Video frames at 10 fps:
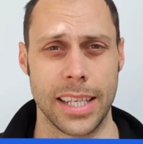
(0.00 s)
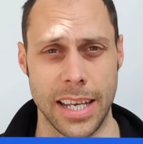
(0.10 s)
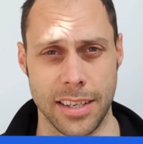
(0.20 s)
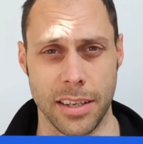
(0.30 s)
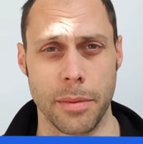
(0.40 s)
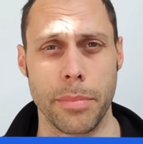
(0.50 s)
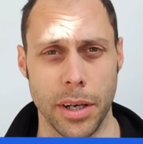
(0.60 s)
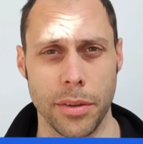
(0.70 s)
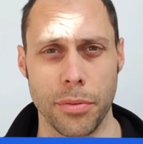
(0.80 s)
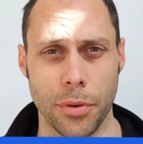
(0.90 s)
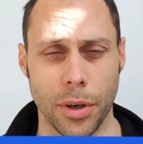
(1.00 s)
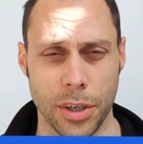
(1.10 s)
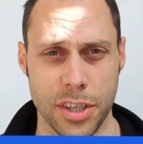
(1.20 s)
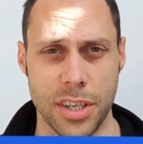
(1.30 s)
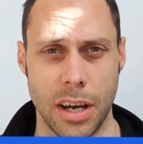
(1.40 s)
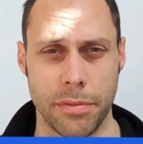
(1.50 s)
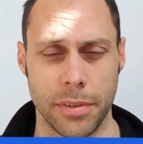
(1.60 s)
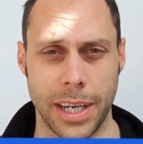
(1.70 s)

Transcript: That's going to burn through a lot of stuff.